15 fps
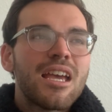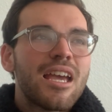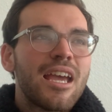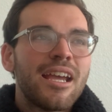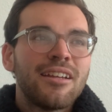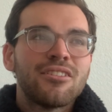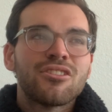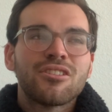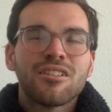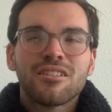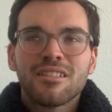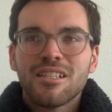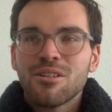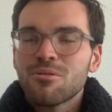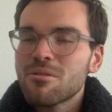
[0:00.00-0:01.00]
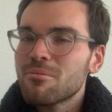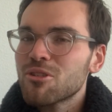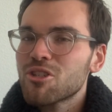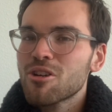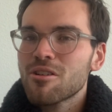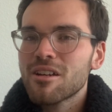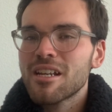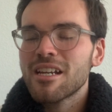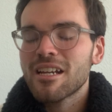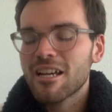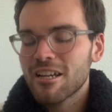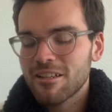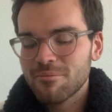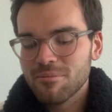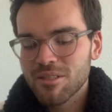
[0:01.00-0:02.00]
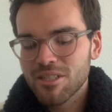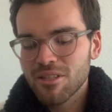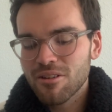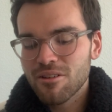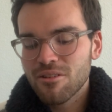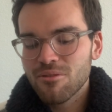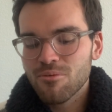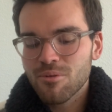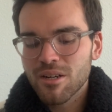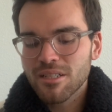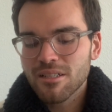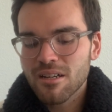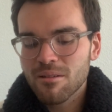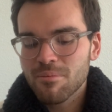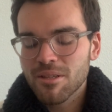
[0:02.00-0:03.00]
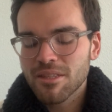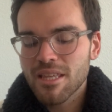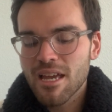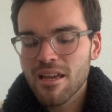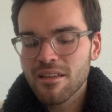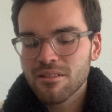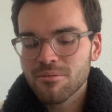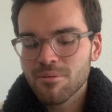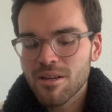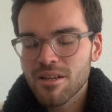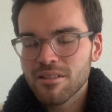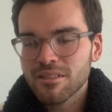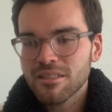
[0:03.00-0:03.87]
age doesn't equal maturity, and I still want to talk about that as well,